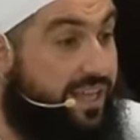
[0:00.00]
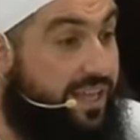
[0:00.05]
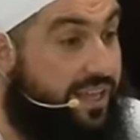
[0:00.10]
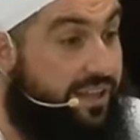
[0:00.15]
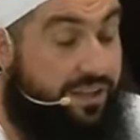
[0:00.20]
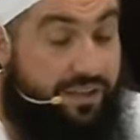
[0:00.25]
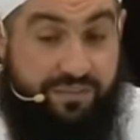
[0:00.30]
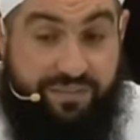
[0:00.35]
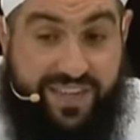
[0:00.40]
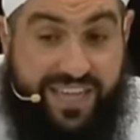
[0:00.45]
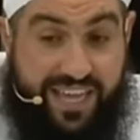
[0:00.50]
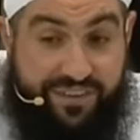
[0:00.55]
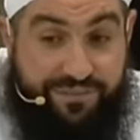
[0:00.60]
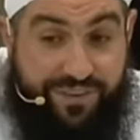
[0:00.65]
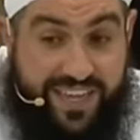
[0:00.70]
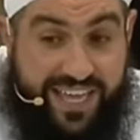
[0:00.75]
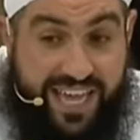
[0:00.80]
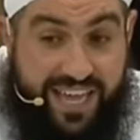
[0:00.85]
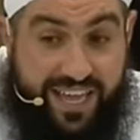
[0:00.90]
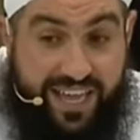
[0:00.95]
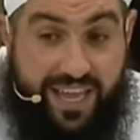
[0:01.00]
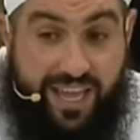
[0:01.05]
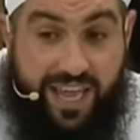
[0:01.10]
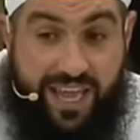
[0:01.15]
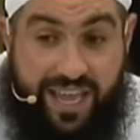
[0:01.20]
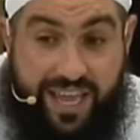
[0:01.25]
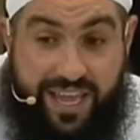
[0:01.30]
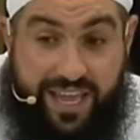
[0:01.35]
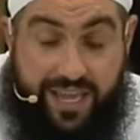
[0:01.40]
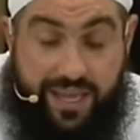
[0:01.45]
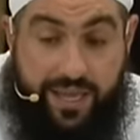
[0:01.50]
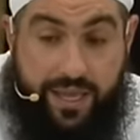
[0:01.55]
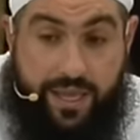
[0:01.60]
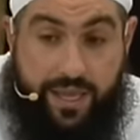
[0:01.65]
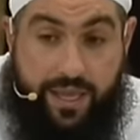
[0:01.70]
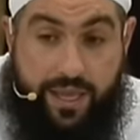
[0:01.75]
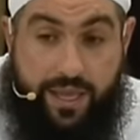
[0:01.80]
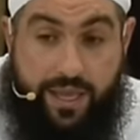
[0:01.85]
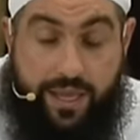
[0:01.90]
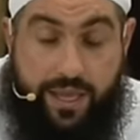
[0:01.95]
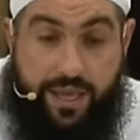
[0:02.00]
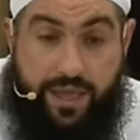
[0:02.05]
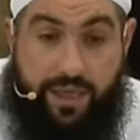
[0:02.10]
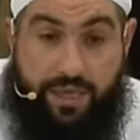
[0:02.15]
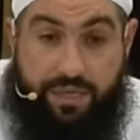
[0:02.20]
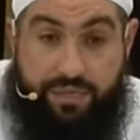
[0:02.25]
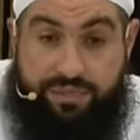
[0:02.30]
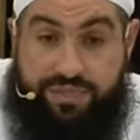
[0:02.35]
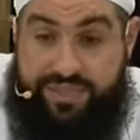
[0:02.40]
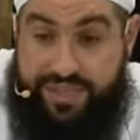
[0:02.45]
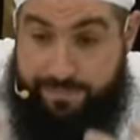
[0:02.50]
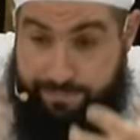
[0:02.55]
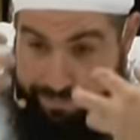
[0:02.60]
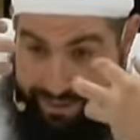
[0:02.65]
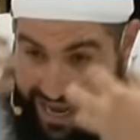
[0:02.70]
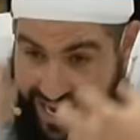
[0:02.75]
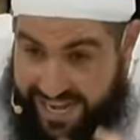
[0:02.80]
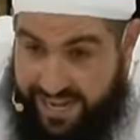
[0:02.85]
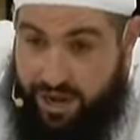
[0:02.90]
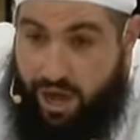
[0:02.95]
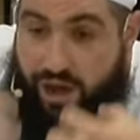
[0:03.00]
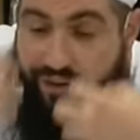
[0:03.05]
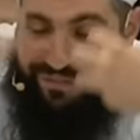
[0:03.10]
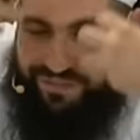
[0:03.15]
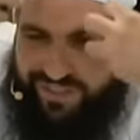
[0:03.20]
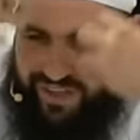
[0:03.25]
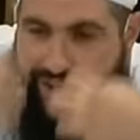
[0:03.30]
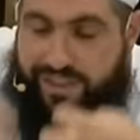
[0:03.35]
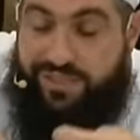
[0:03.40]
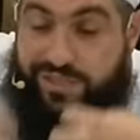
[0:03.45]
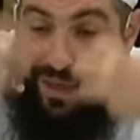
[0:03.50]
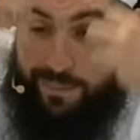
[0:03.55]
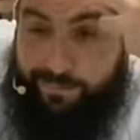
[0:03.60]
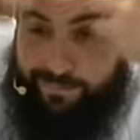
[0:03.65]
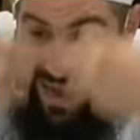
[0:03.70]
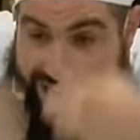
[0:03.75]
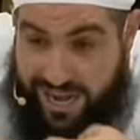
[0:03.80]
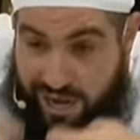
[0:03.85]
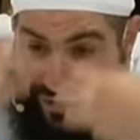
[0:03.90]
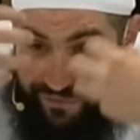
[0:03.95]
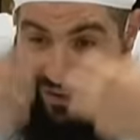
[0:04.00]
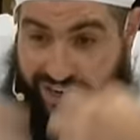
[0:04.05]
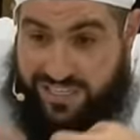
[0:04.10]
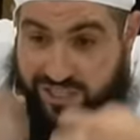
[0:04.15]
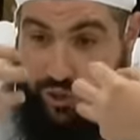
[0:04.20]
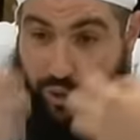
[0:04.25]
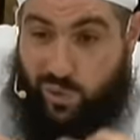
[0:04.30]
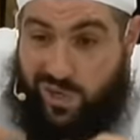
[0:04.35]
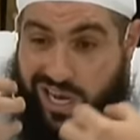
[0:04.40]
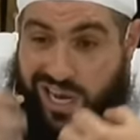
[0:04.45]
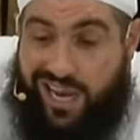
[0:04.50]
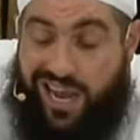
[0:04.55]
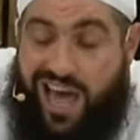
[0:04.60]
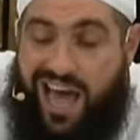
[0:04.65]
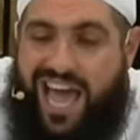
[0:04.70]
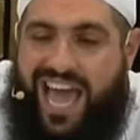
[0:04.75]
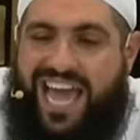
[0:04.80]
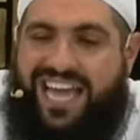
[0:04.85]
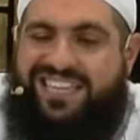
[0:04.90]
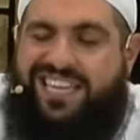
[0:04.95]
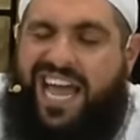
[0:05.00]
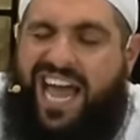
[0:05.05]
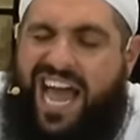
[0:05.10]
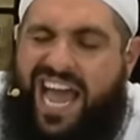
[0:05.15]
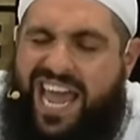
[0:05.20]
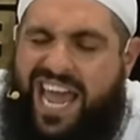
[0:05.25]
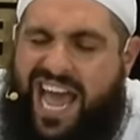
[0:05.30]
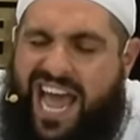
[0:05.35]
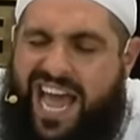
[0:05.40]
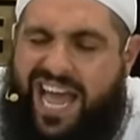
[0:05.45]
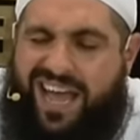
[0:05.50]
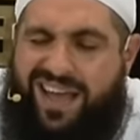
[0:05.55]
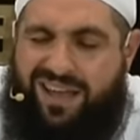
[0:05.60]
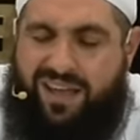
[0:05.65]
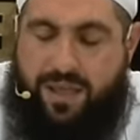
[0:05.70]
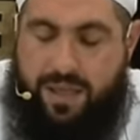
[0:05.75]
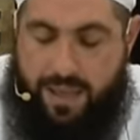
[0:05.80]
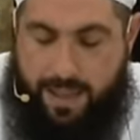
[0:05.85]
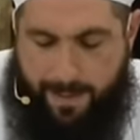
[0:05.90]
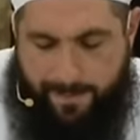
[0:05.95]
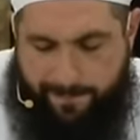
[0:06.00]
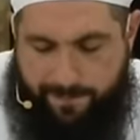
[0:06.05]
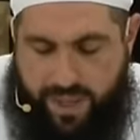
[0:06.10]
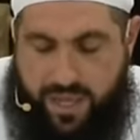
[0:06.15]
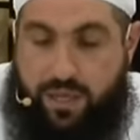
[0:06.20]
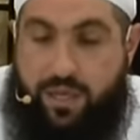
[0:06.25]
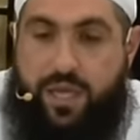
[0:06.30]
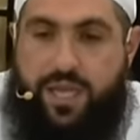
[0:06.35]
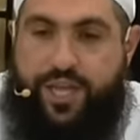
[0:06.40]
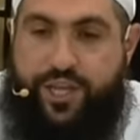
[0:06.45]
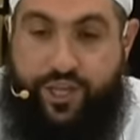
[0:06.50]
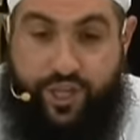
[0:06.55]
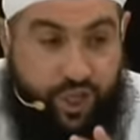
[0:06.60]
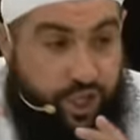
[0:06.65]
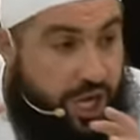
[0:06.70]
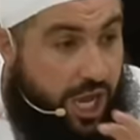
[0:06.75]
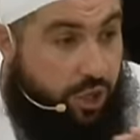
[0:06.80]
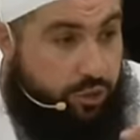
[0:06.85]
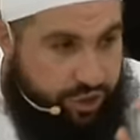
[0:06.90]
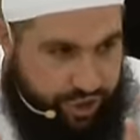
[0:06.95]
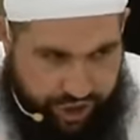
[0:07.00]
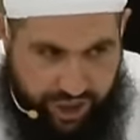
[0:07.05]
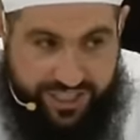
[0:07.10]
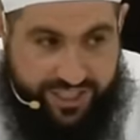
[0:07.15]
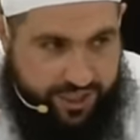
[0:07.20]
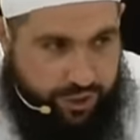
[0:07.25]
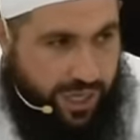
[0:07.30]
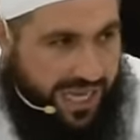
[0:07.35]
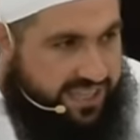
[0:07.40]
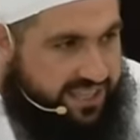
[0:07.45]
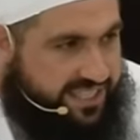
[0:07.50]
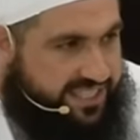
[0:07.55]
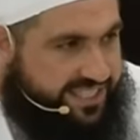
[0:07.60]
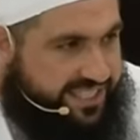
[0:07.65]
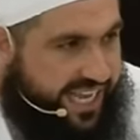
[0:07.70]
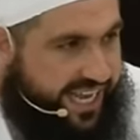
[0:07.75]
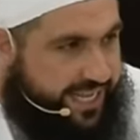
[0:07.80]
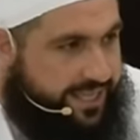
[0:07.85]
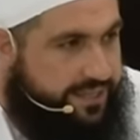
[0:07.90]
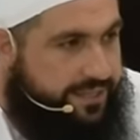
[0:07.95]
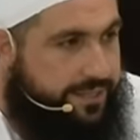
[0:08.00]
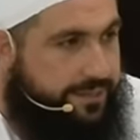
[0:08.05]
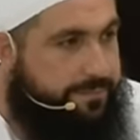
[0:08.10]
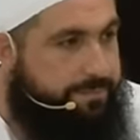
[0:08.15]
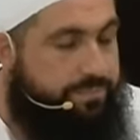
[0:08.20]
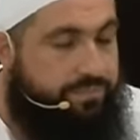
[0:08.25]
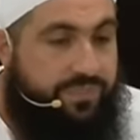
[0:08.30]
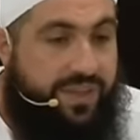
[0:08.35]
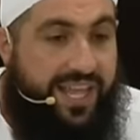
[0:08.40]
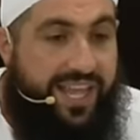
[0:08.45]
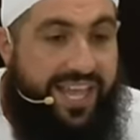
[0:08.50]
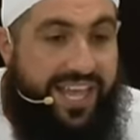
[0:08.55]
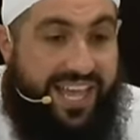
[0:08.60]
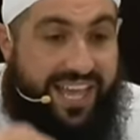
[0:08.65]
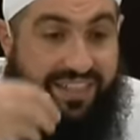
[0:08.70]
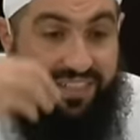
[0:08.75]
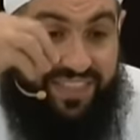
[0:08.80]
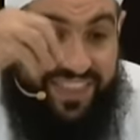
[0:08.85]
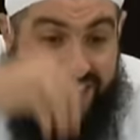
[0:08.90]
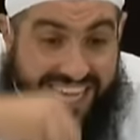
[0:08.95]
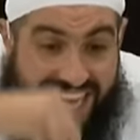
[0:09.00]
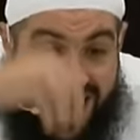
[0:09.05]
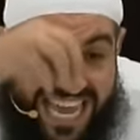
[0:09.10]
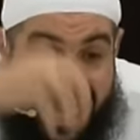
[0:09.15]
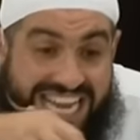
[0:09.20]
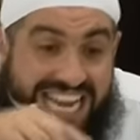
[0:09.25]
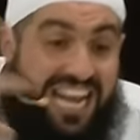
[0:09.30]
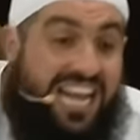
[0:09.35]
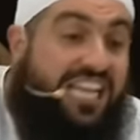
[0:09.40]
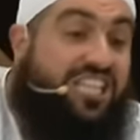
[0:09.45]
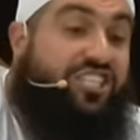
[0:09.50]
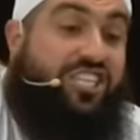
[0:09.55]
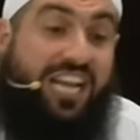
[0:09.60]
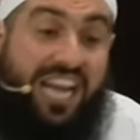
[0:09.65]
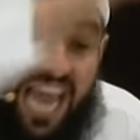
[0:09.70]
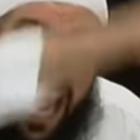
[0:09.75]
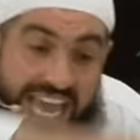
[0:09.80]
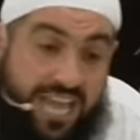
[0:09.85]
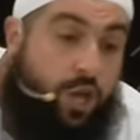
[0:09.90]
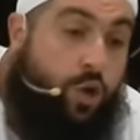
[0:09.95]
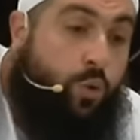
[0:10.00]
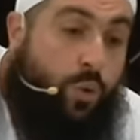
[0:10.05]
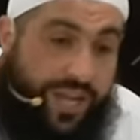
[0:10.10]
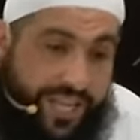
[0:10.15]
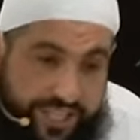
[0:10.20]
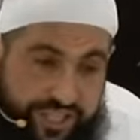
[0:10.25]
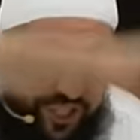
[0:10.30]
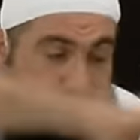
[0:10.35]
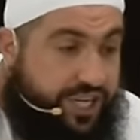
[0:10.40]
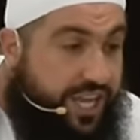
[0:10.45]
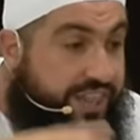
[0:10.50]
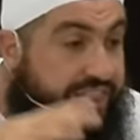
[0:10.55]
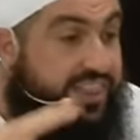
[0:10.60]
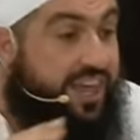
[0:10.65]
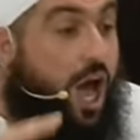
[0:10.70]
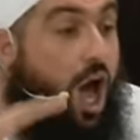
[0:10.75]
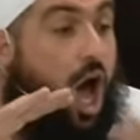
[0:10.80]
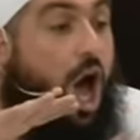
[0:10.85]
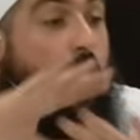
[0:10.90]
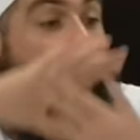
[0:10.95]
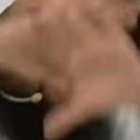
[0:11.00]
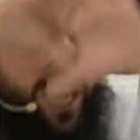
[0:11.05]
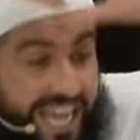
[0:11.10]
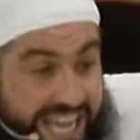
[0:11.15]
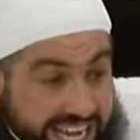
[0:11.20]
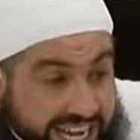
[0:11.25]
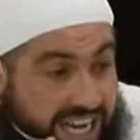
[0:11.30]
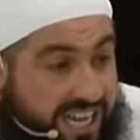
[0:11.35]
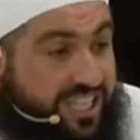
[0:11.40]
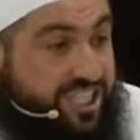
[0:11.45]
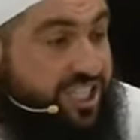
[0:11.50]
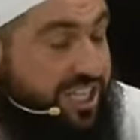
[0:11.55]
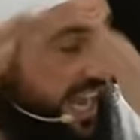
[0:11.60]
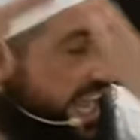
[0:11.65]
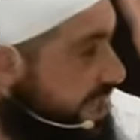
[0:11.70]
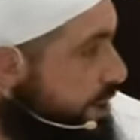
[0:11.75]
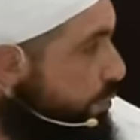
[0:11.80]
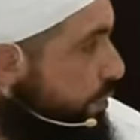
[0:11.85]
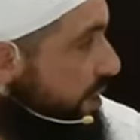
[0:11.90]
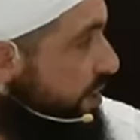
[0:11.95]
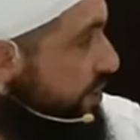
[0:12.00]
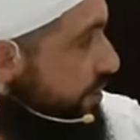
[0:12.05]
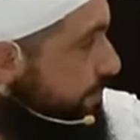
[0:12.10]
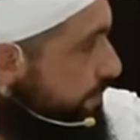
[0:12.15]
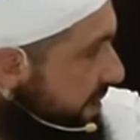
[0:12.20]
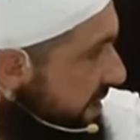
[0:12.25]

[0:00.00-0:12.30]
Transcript: Forget, forget. The men of the, the men of Rasulullah had haya. You know, just to understand, the English language, the whole English language, please